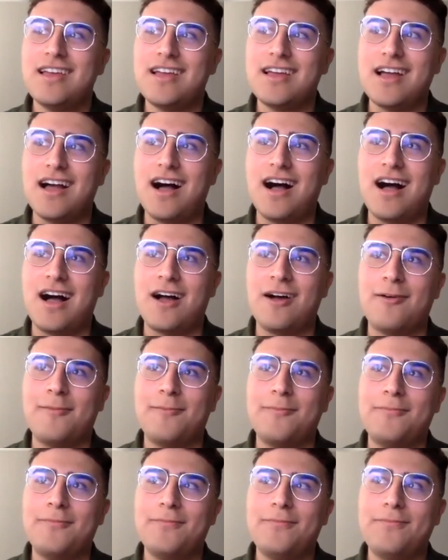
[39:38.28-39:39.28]

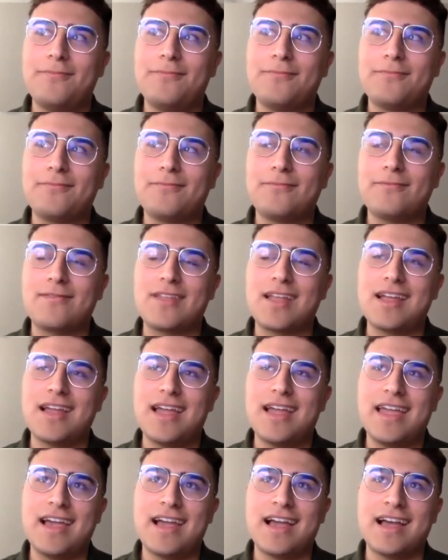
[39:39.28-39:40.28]
Um,
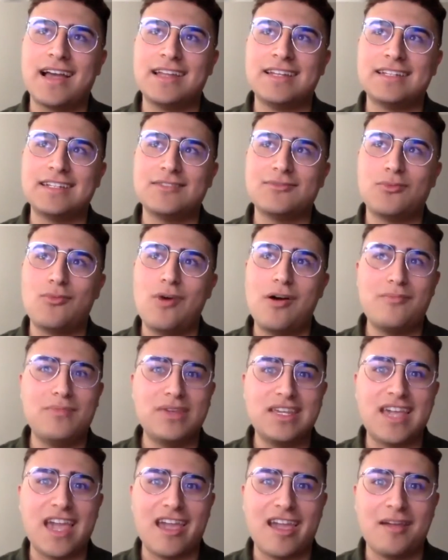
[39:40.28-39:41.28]
and what
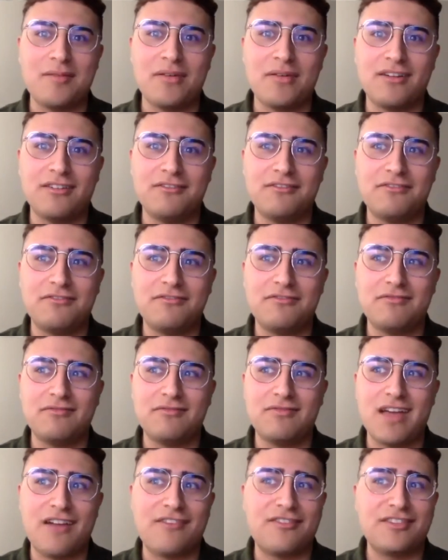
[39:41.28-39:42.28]
became of
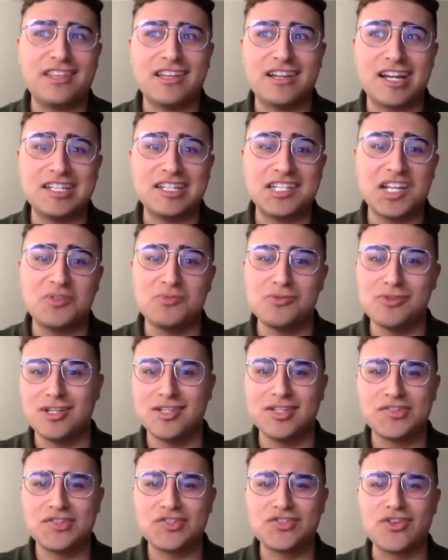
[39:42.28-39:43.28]
everything I did
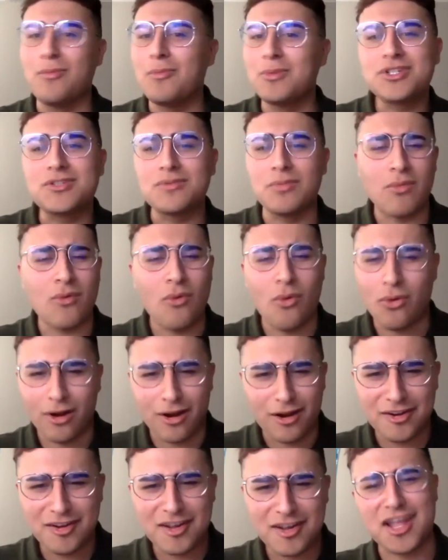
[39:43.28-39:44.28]
was so much
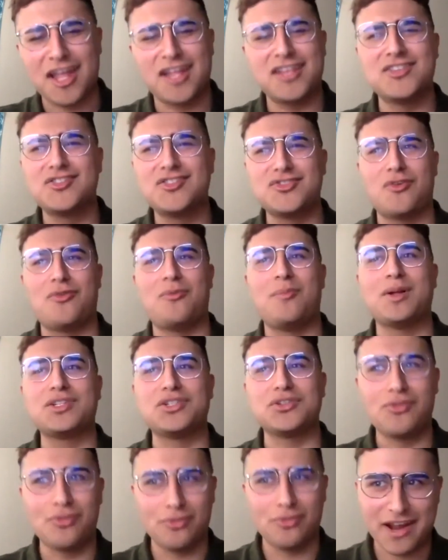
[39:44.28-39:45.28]
more and so
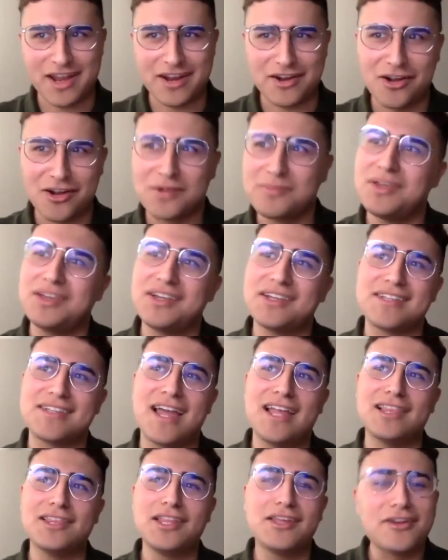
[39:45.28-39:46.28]
much greater because I
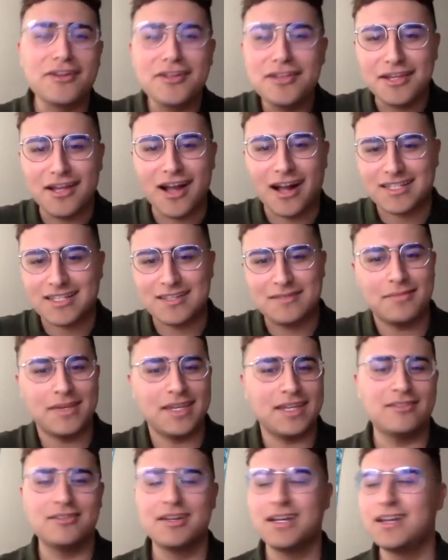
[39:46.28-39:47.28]
literally got to meet,